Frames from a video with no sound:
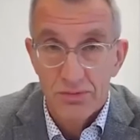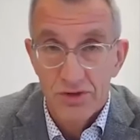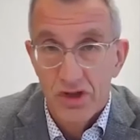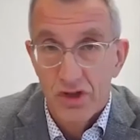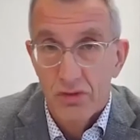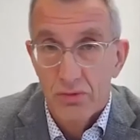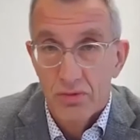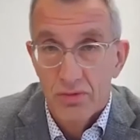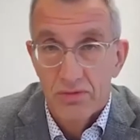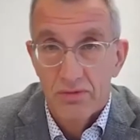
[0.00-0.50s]

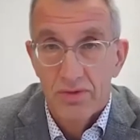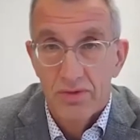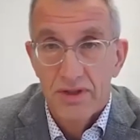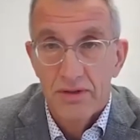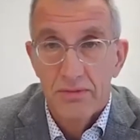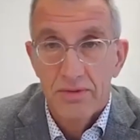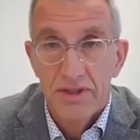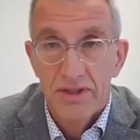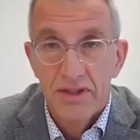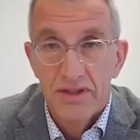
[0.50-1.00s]
So we,
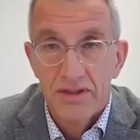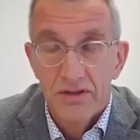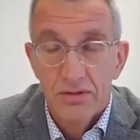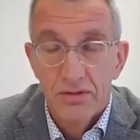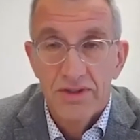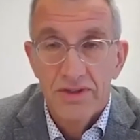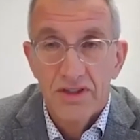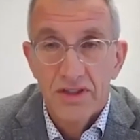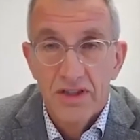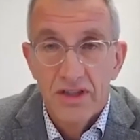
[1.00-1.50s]
we are
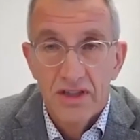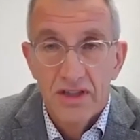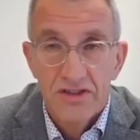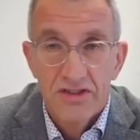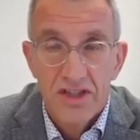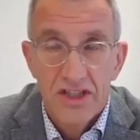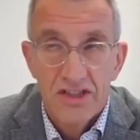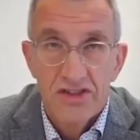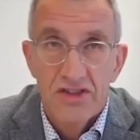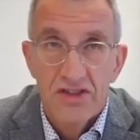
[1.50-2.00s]
doing uh,
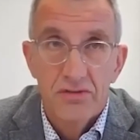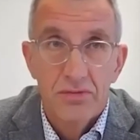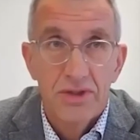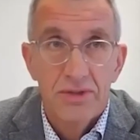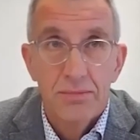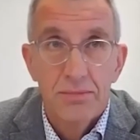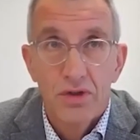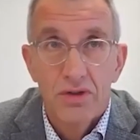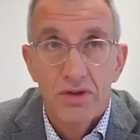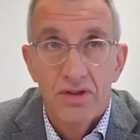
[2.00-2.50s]
sessions with
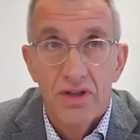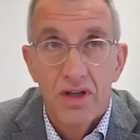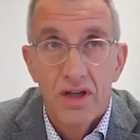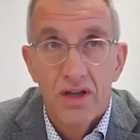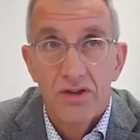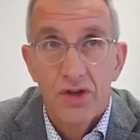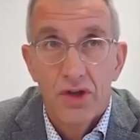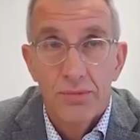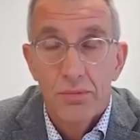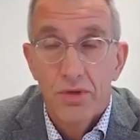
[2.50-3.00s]
more, uh,
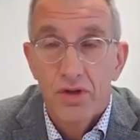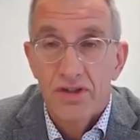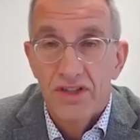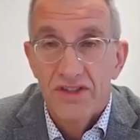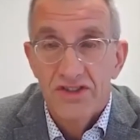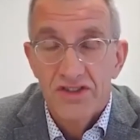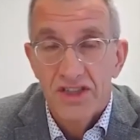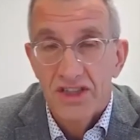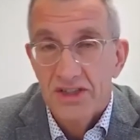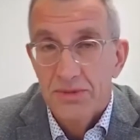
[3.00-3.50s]
not more than
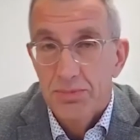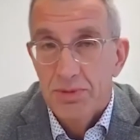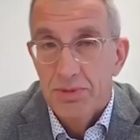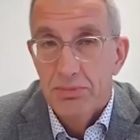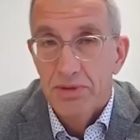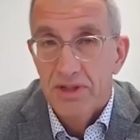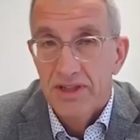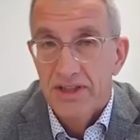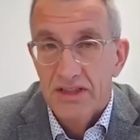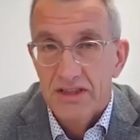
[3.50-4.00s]
six
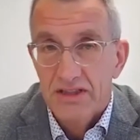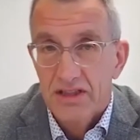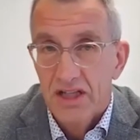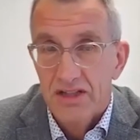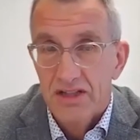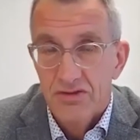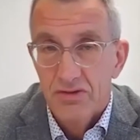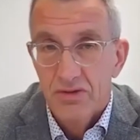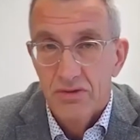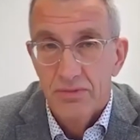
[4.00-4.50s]
people in a
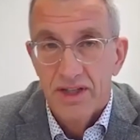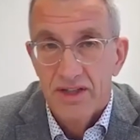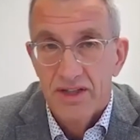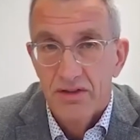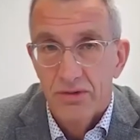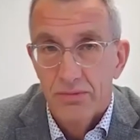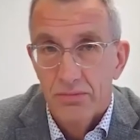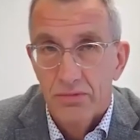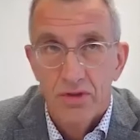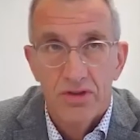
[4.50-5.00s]
classroom and
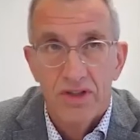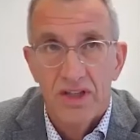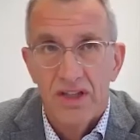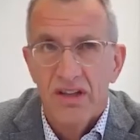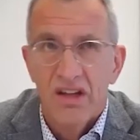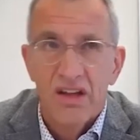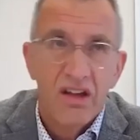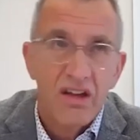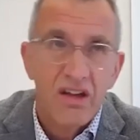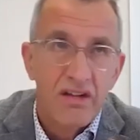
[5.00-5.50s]
not more than
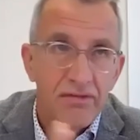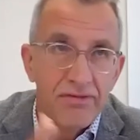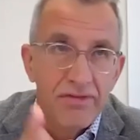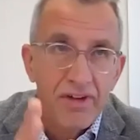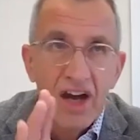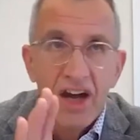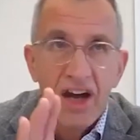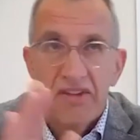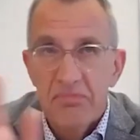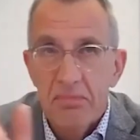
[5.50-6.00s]

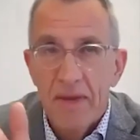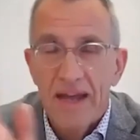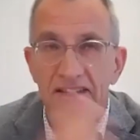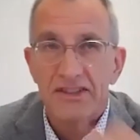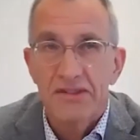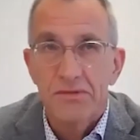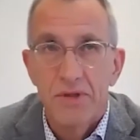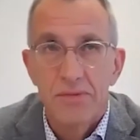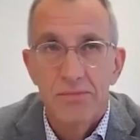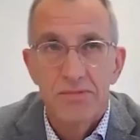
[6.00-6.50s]
five,
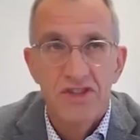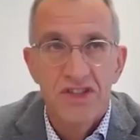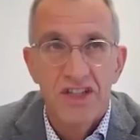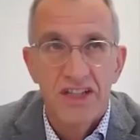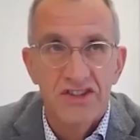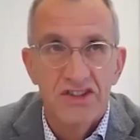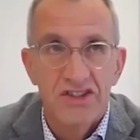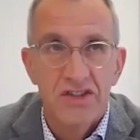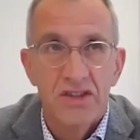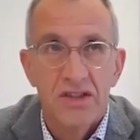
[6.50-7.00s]
maximum
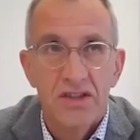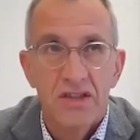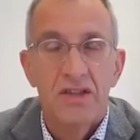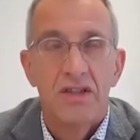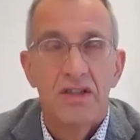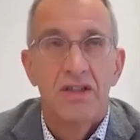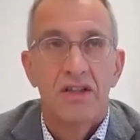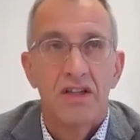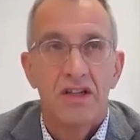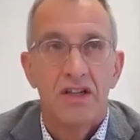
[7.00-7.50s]
six
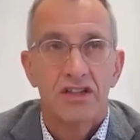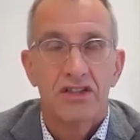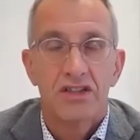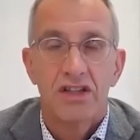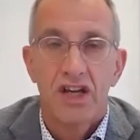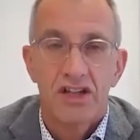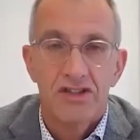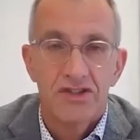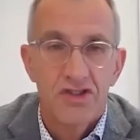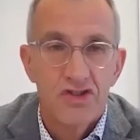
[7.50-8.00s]

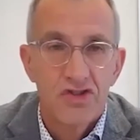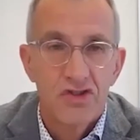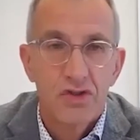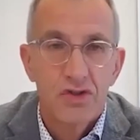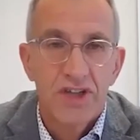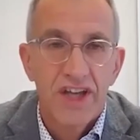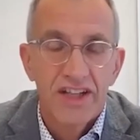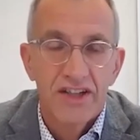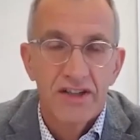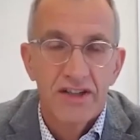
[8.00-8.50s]
classes
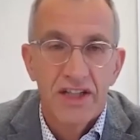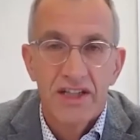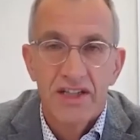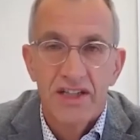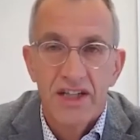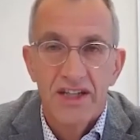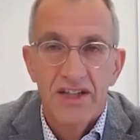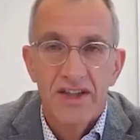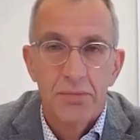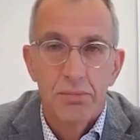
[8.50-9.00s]
together in,
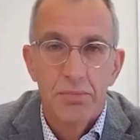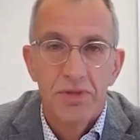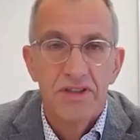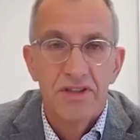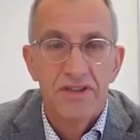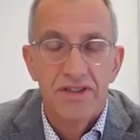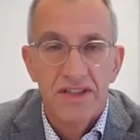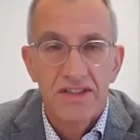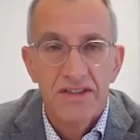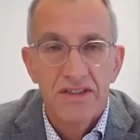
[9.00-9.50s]
in the
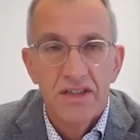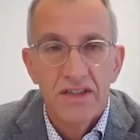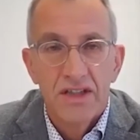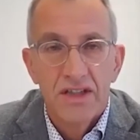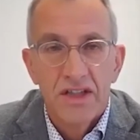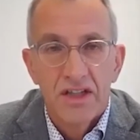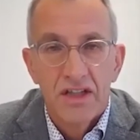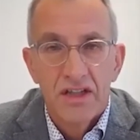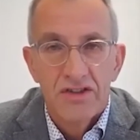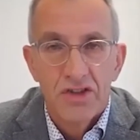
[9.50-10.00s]
building.
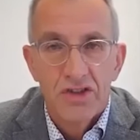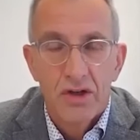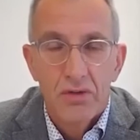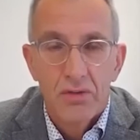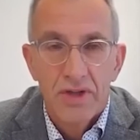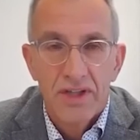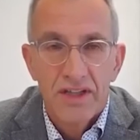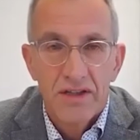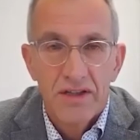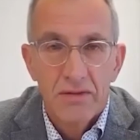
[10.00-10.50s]
So
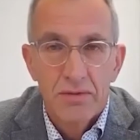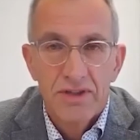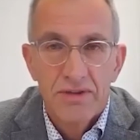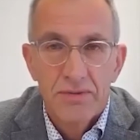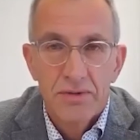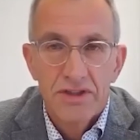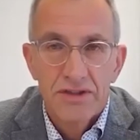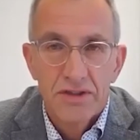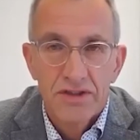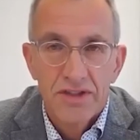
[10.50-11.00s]
we, we
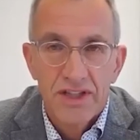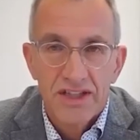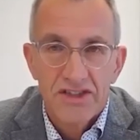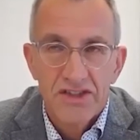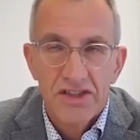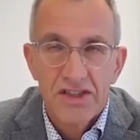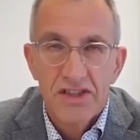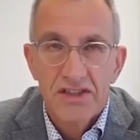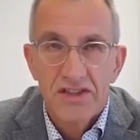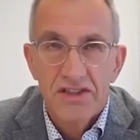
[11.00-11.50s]
will not
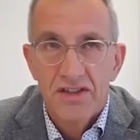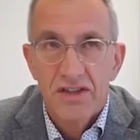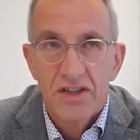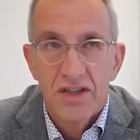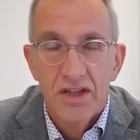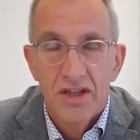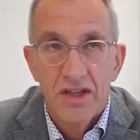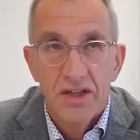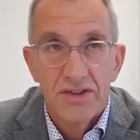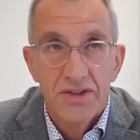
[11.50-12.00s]
exceed
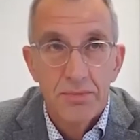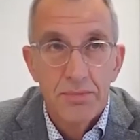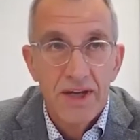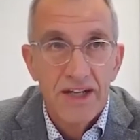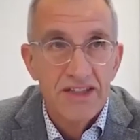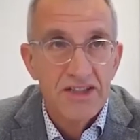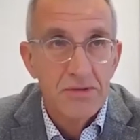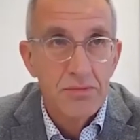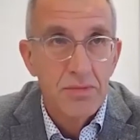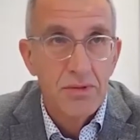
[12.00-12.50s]
the, the
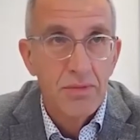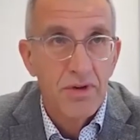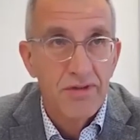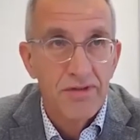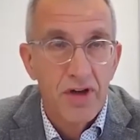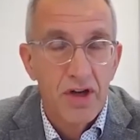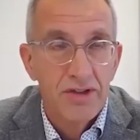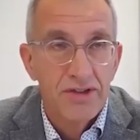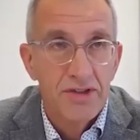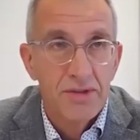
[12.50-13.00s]
maximum of
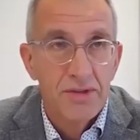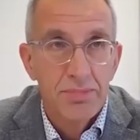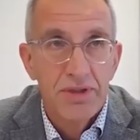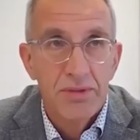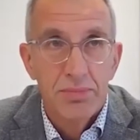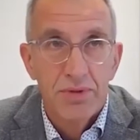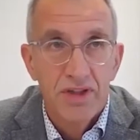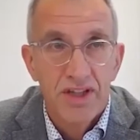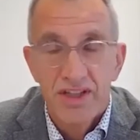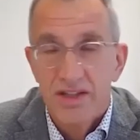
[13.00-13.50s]
100
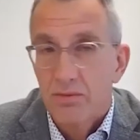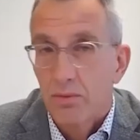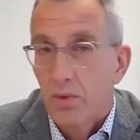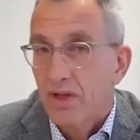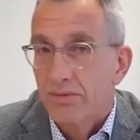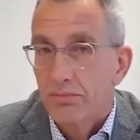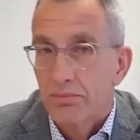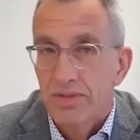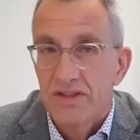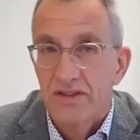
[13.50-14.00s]
people in
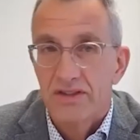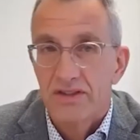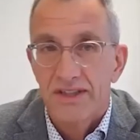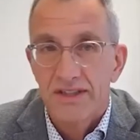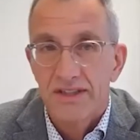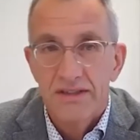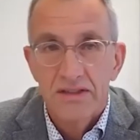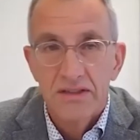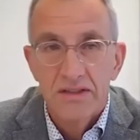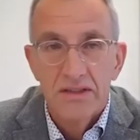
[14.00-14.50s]
one building.